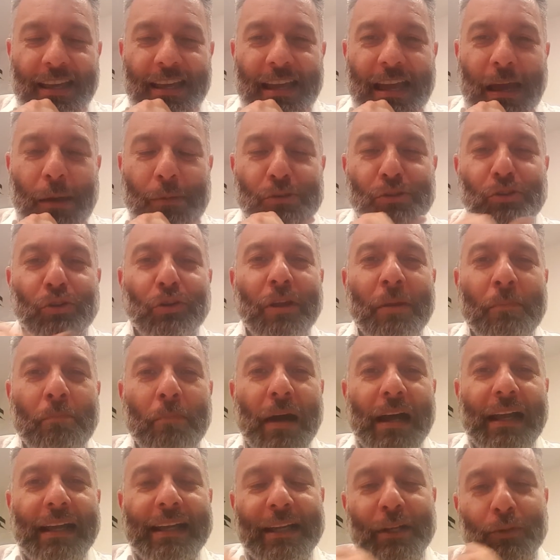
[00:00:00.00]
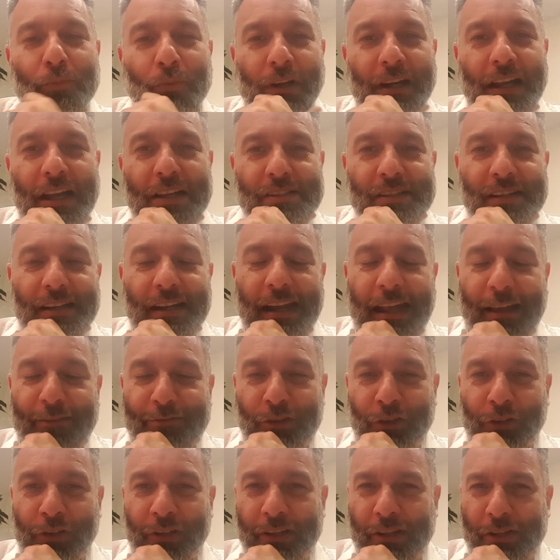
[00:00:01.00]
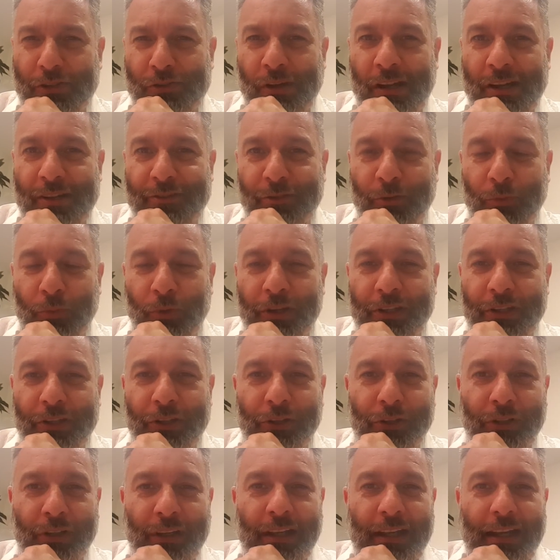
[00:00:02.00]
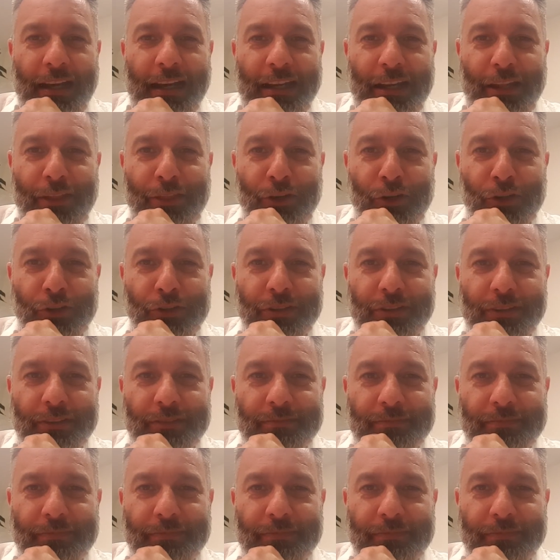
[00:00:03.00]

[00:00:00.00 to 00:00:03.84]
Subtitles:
I was looking back at what Arsenal have done in the transfer window, and I thought,